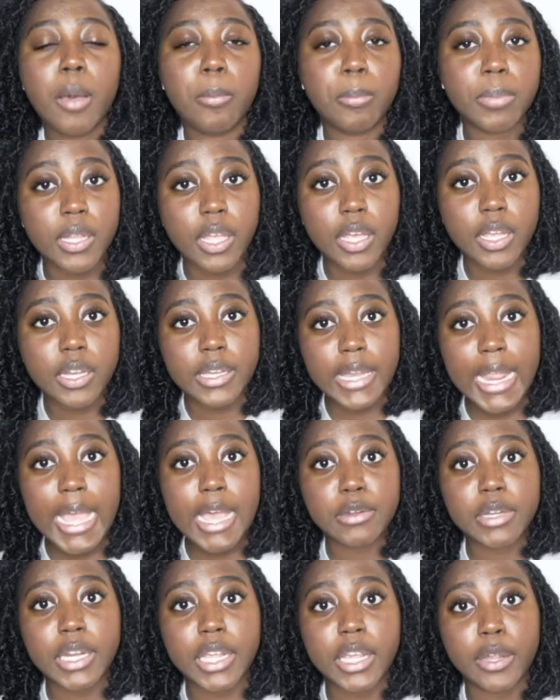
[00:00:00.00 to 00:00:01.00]
blood
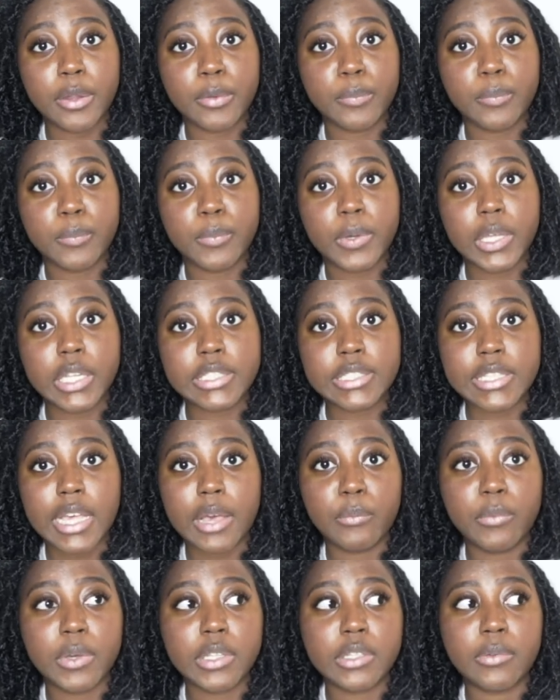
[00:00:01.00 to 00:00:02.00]
down there when
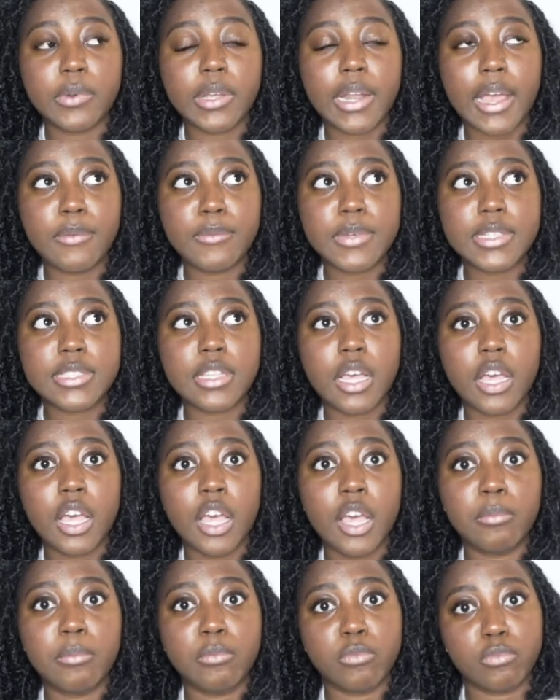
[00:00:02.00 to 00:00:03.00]
I was
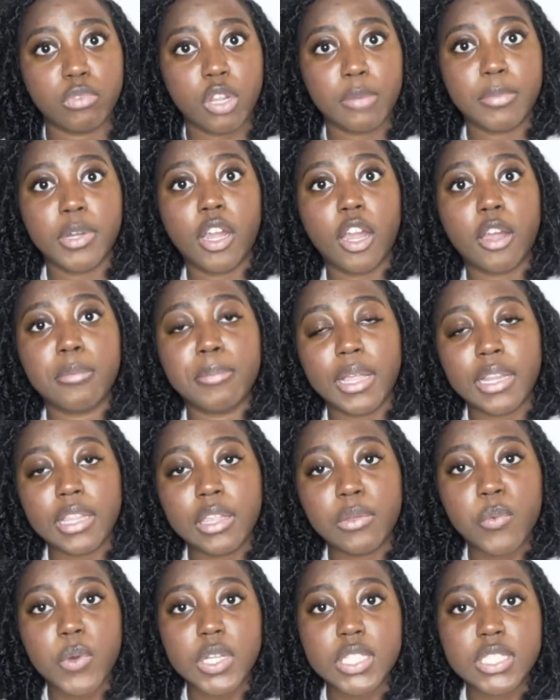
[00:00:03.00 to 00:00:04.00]
rubbing her
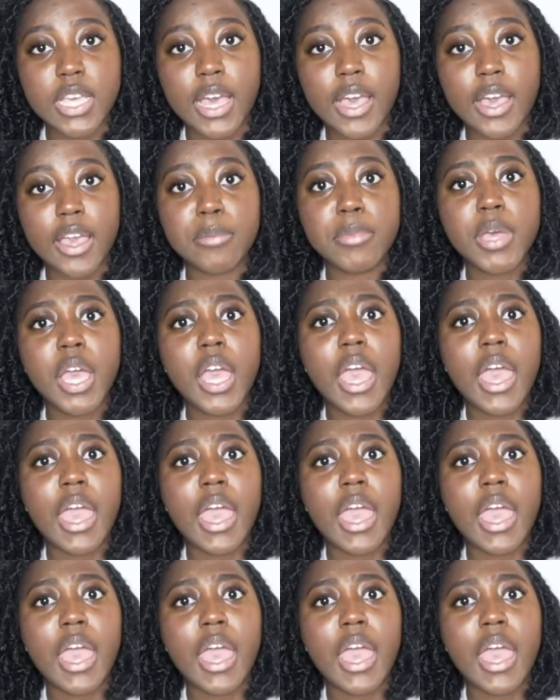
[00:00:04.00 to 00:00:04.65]
belly one time,